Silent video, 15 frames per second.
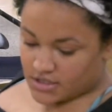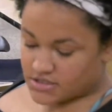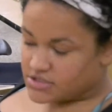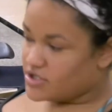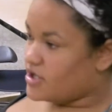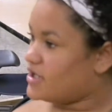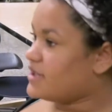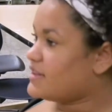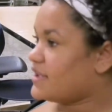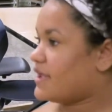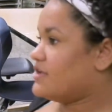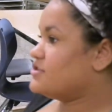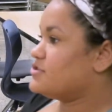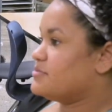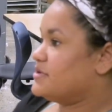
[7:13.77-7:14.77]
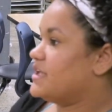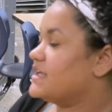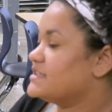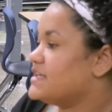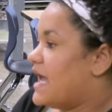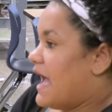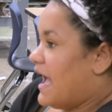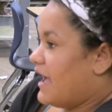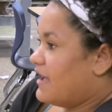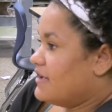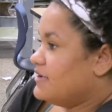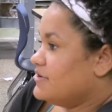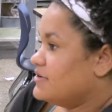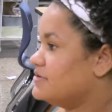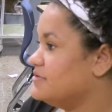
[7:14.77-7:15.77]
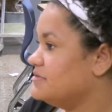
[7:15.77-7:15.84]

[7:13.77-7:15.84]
Is there anything else you would like to add?